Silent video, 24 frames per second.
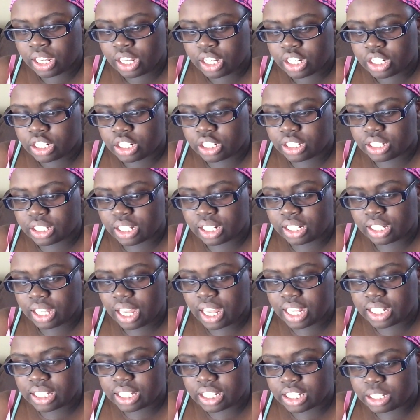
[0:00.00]
she said,
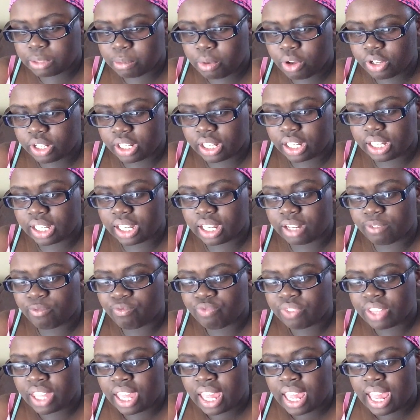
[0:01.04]
yes, he's smoking
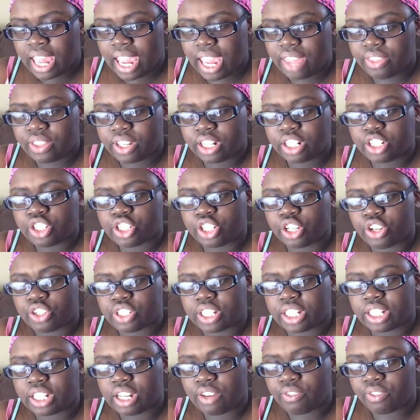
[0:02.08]
again. And then she goes,
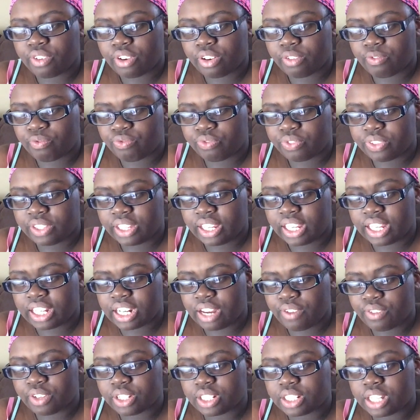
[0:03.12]
he never
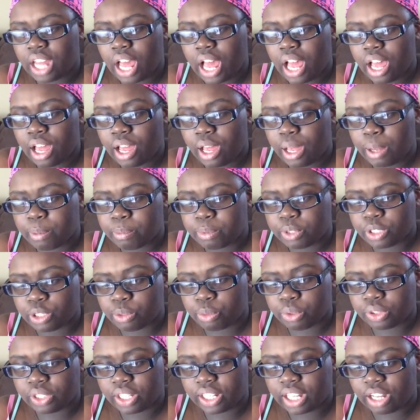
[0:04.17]
stopped.
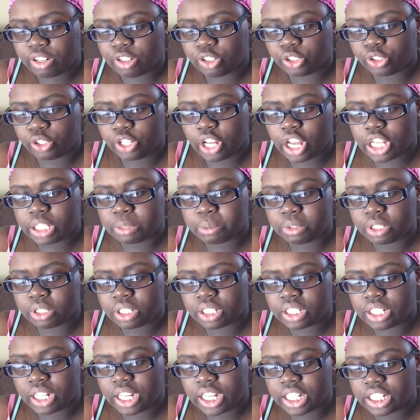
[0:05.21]
You would think after 3 hospital
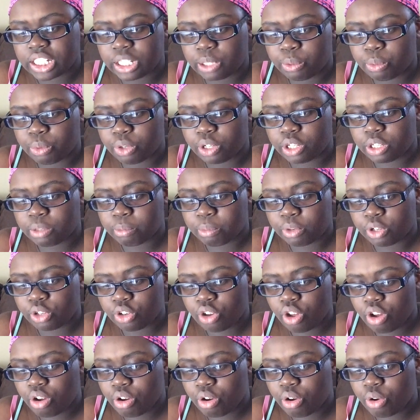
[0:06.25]
stays he would, but
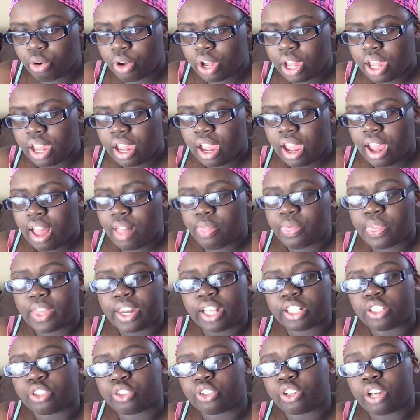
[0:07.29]
no. And then
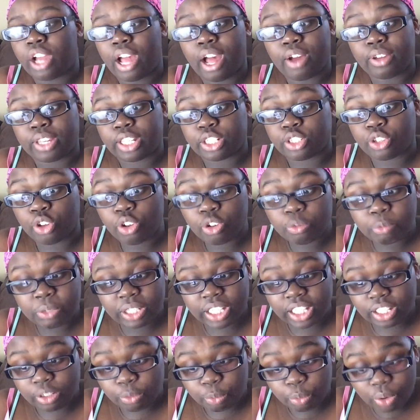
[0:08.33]
I told her how he told me
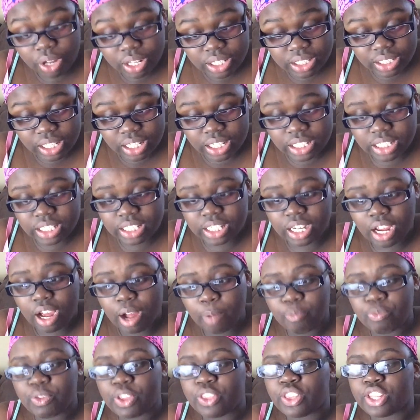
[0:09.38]
he was going to
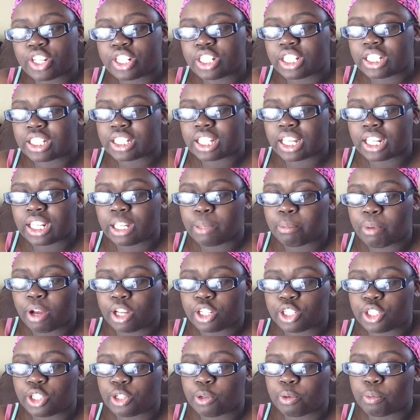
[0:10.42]
stop. And then she said he
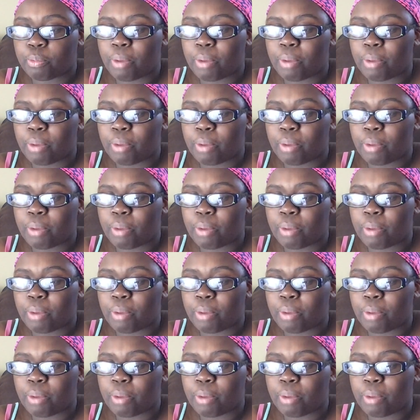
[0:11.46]
bought 2